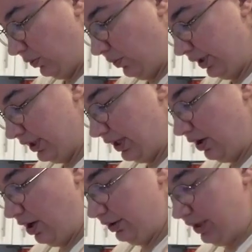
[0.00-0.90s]
Once they're
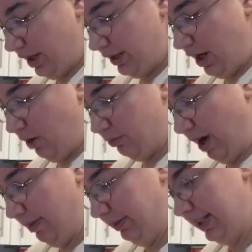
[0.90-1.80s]
all done, I'll
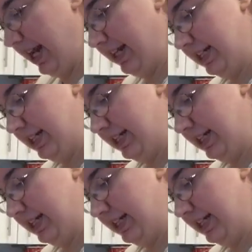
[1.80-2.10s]
probably take